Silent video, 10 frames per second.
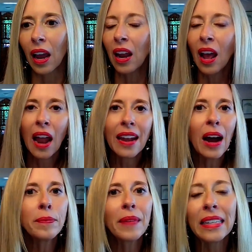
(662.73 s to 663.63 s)
And
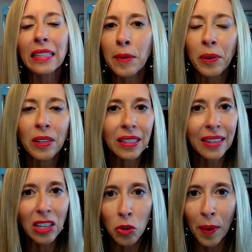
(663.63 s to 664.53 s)
now I'm getting deeper into
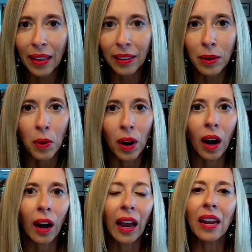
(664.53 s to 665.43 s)
sexuality
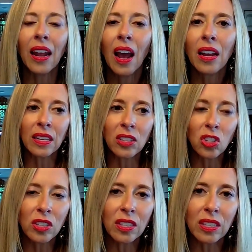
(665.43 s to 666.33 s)
work. And it's
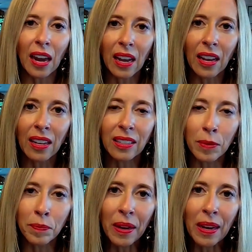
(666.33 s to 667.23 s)
just getting
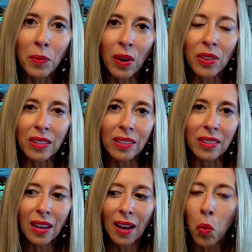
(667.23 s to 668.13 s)
to be where
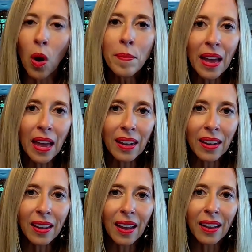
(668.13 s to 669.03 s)
this
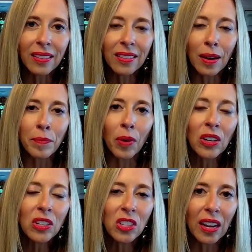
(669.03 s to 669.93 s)
woman is
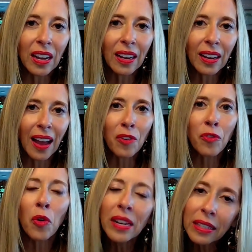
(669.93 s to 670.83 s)
emerging
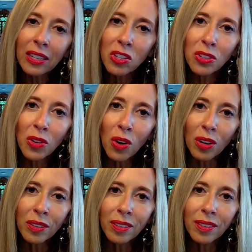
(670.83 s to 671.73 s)
at 46 years
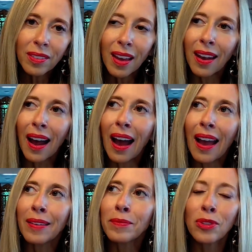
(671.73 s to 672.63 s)
old. And
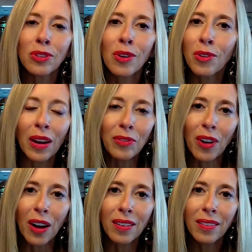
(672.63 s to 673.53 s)
I'm so
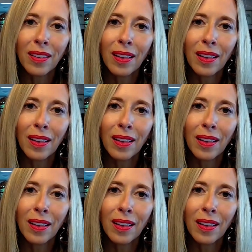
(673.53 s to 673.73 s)
grateful.